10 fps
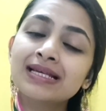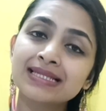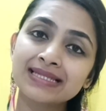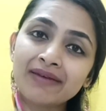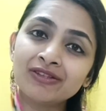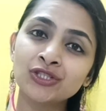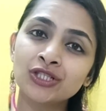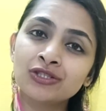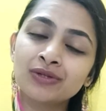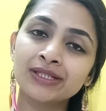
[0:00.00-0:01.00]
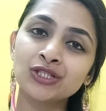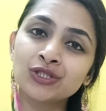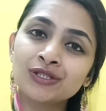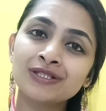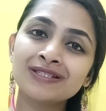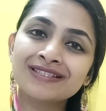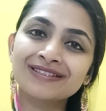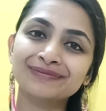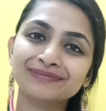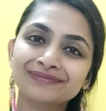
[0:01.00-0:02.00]
7
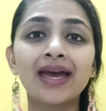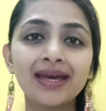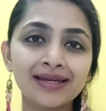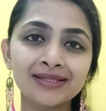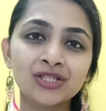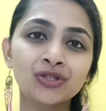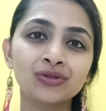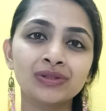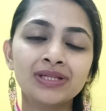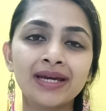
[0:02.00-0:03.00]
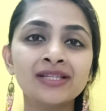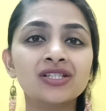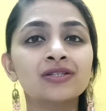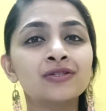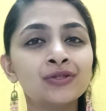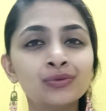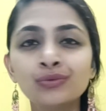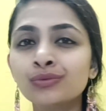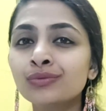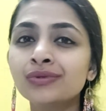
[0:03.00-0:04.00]
generations and create a
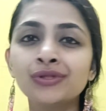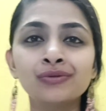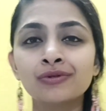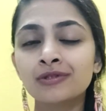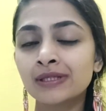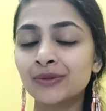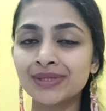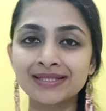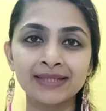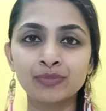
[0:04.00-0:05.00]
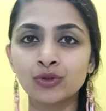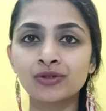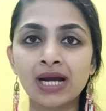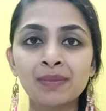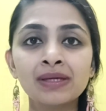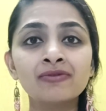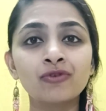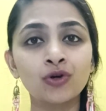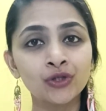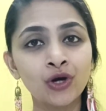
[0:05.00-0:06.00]
new neuro-linguistic programming
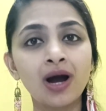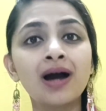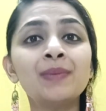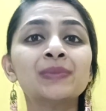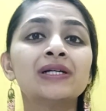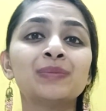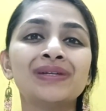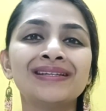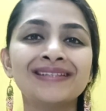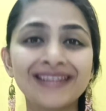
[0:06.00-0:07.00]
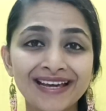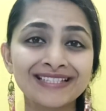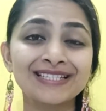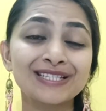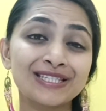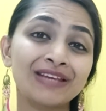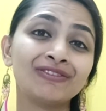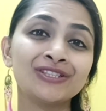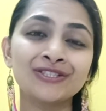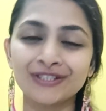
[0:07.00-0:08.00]
for your upcoming next
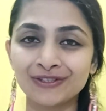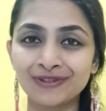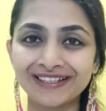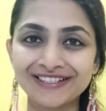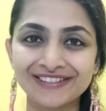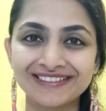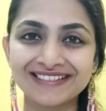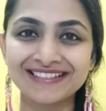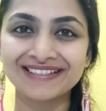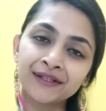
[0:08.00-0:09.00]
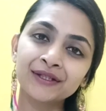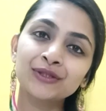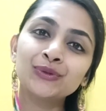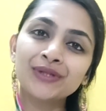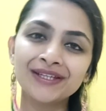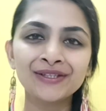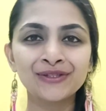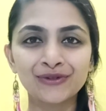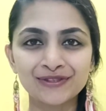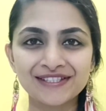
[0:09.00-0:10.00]
7 generations, including
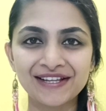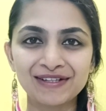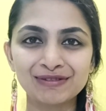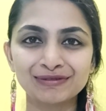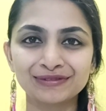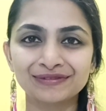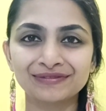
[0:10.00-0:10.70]
yourself.